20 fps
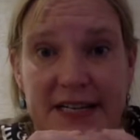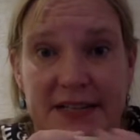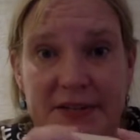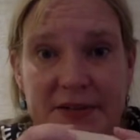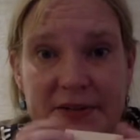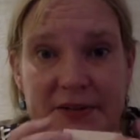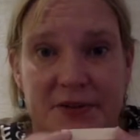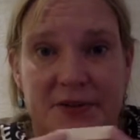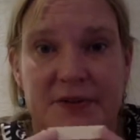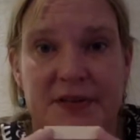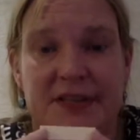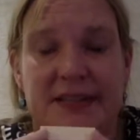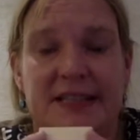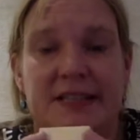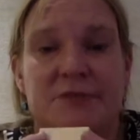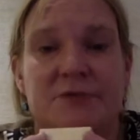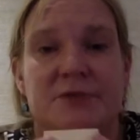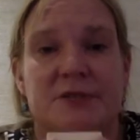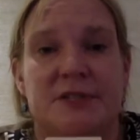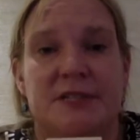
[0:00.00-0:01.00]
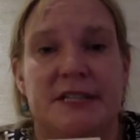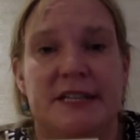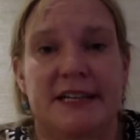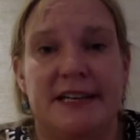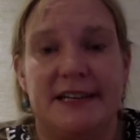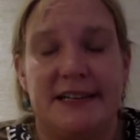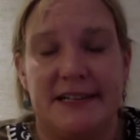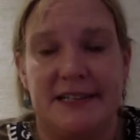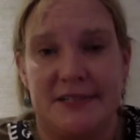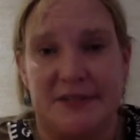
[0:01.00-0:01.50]
know that the wood
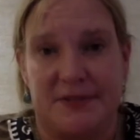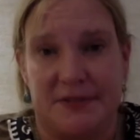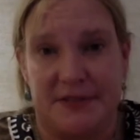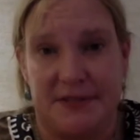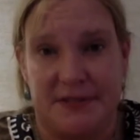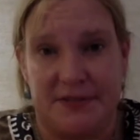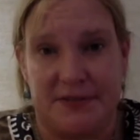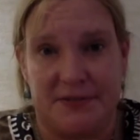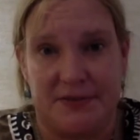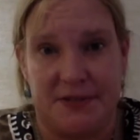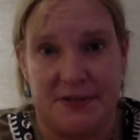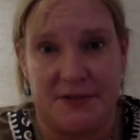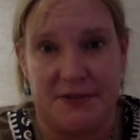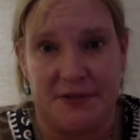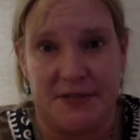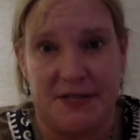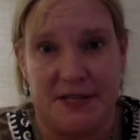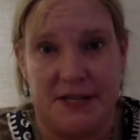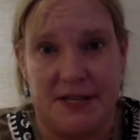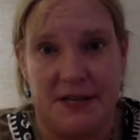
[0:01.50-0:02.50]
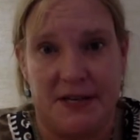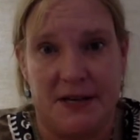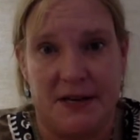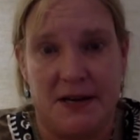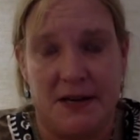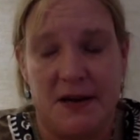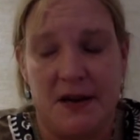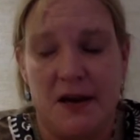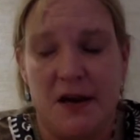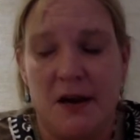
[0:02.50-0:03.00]
is going to float,
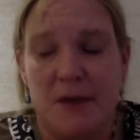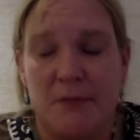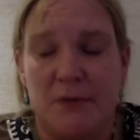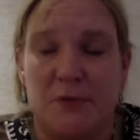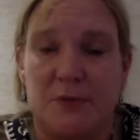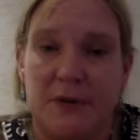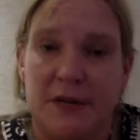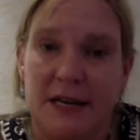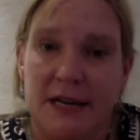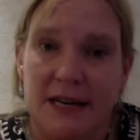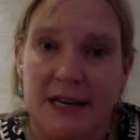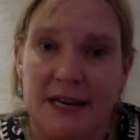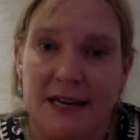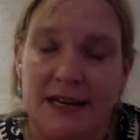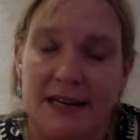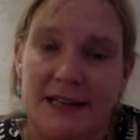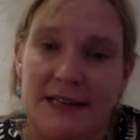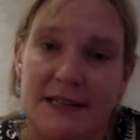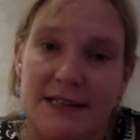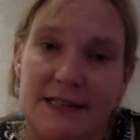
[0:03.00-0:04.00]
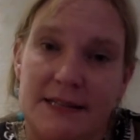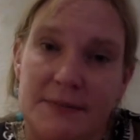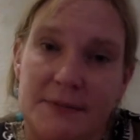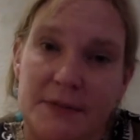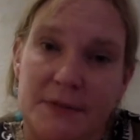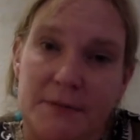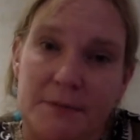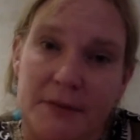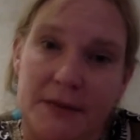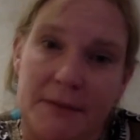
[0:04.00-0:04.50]
but we need to
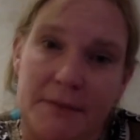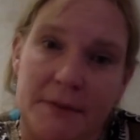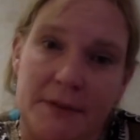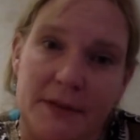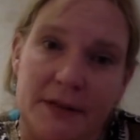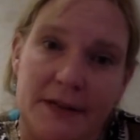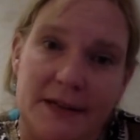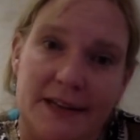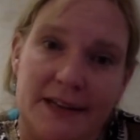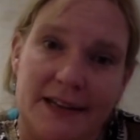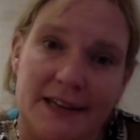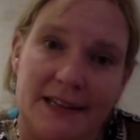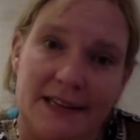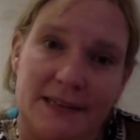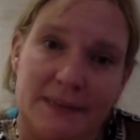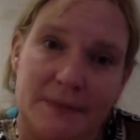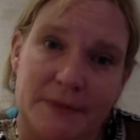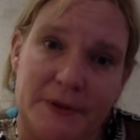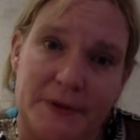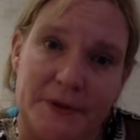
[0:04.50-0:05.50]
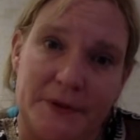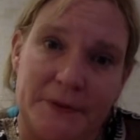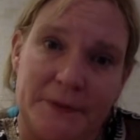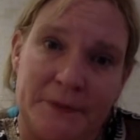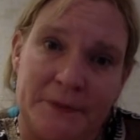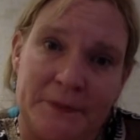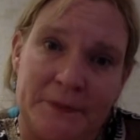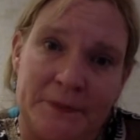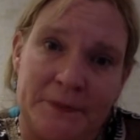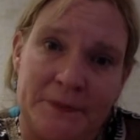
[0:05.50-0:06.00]
put people in the boat.
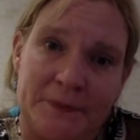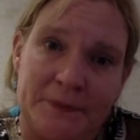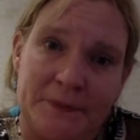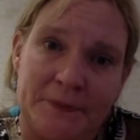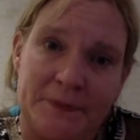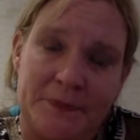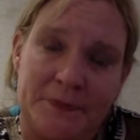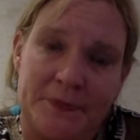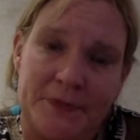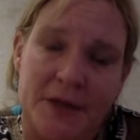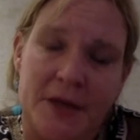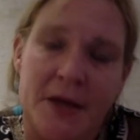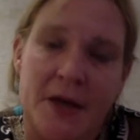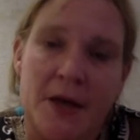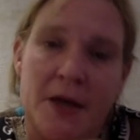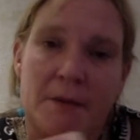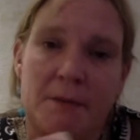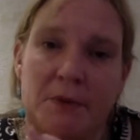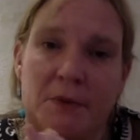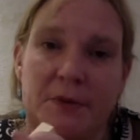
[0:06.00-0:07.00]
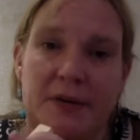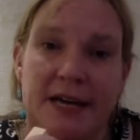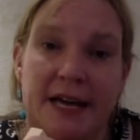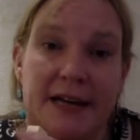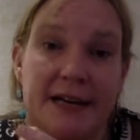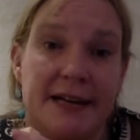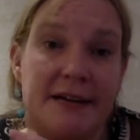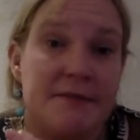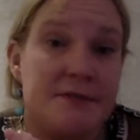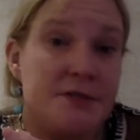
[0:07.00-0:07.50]
But we can't
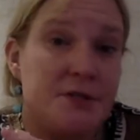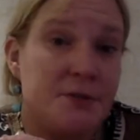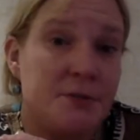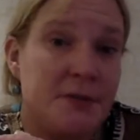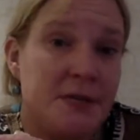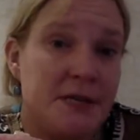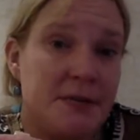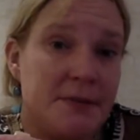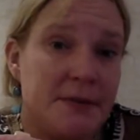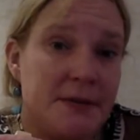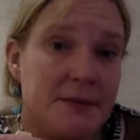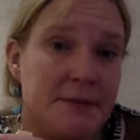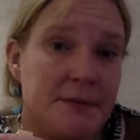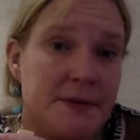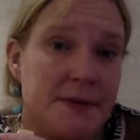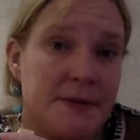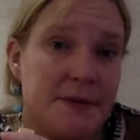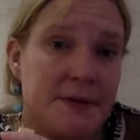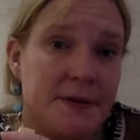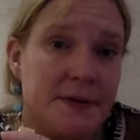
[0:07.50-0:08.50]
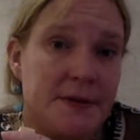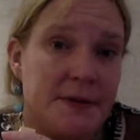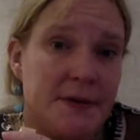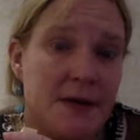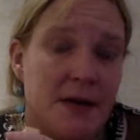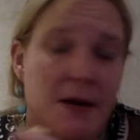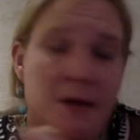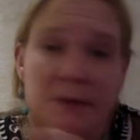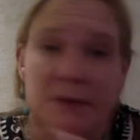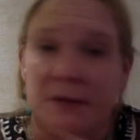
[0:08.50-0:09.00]
have too many people.
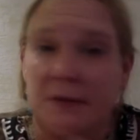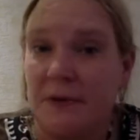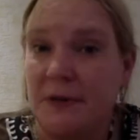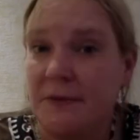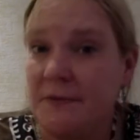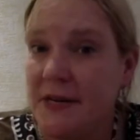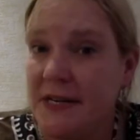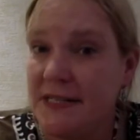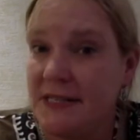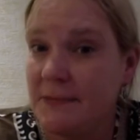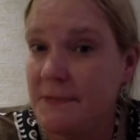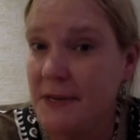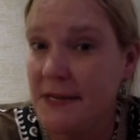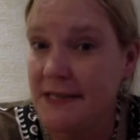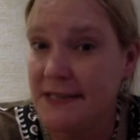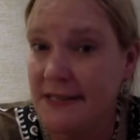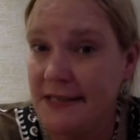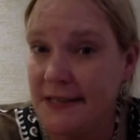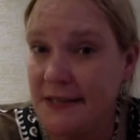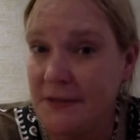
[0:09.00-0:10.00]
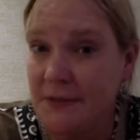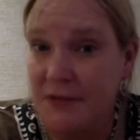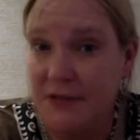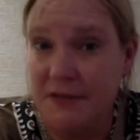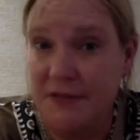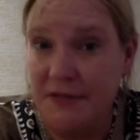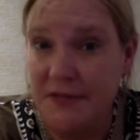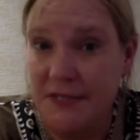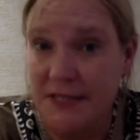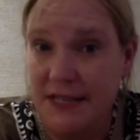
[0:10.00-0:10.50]
We don't want to waste space either. What if
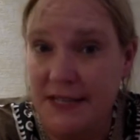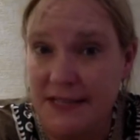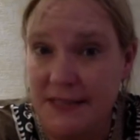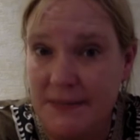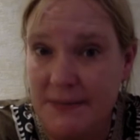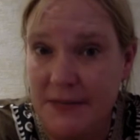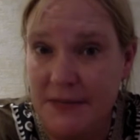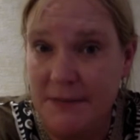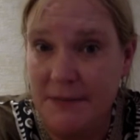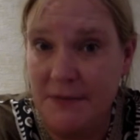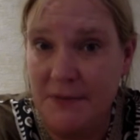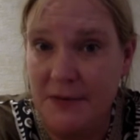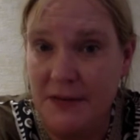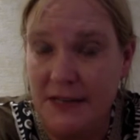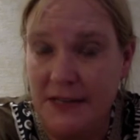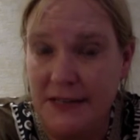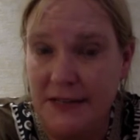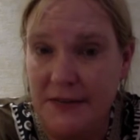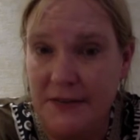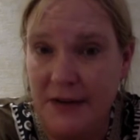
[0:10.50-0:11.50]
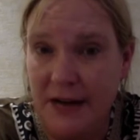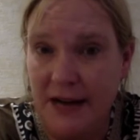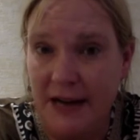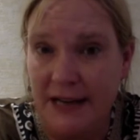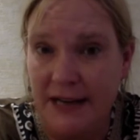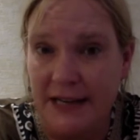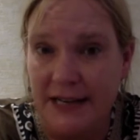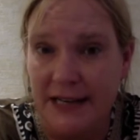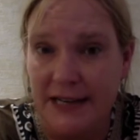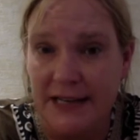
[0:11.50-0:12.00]
there's lots of people wanting the
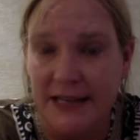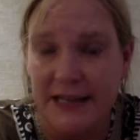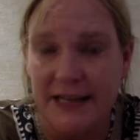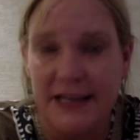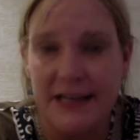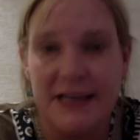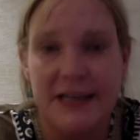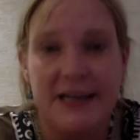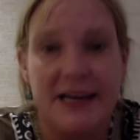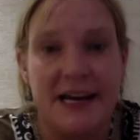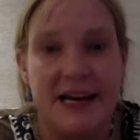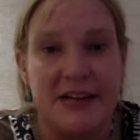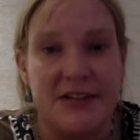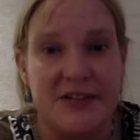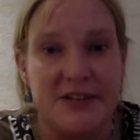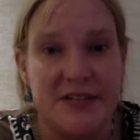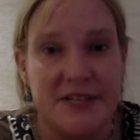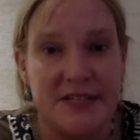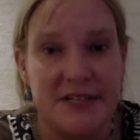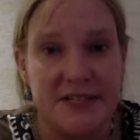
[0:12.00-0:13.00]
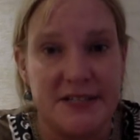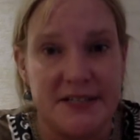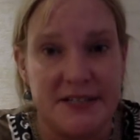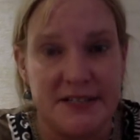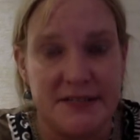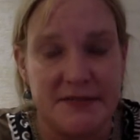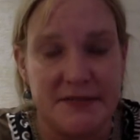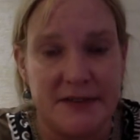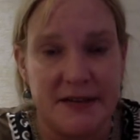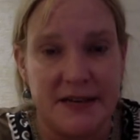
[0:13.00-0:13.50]
ride? Engineers need to
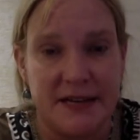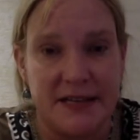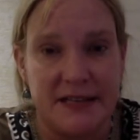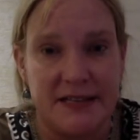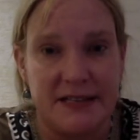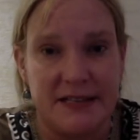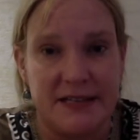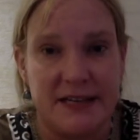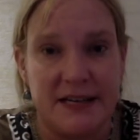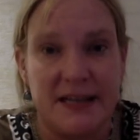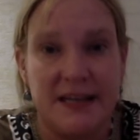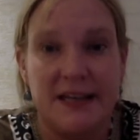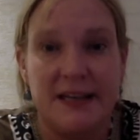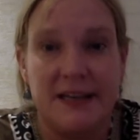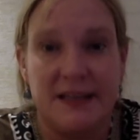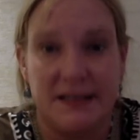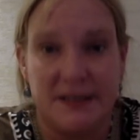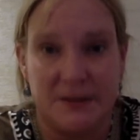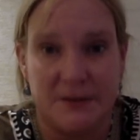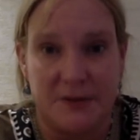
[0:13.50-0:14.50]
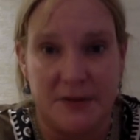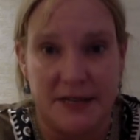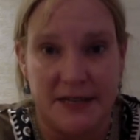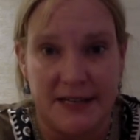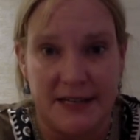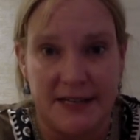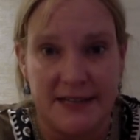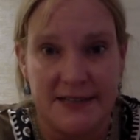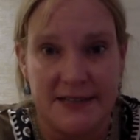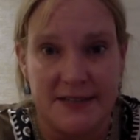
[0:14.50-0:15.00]
find the right
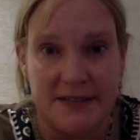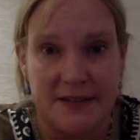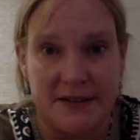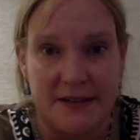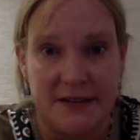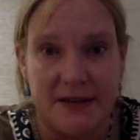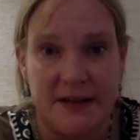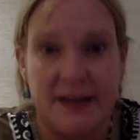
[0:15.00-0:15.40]
answer.